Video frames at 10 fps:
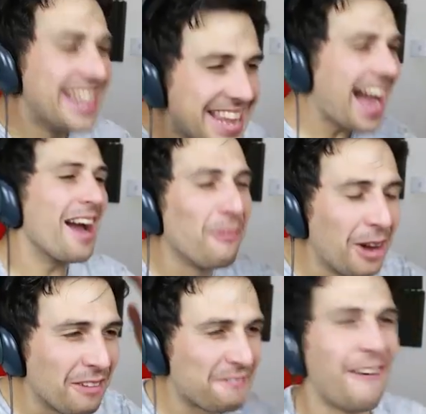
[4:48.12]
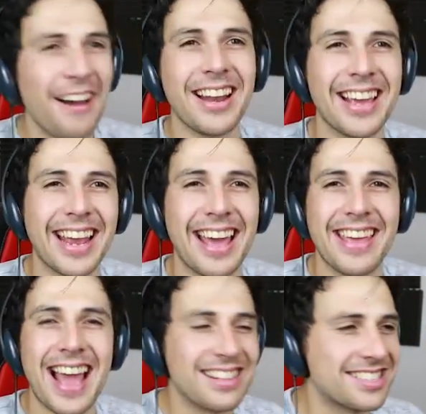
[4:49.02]
Now we are finally going to get
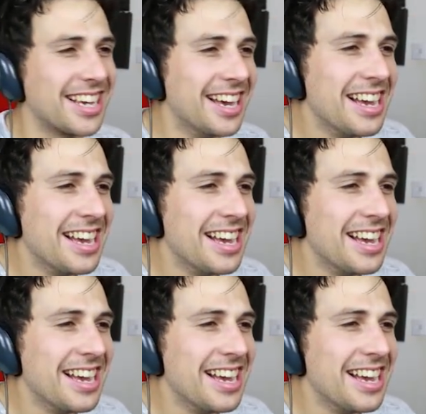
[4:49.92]
the answer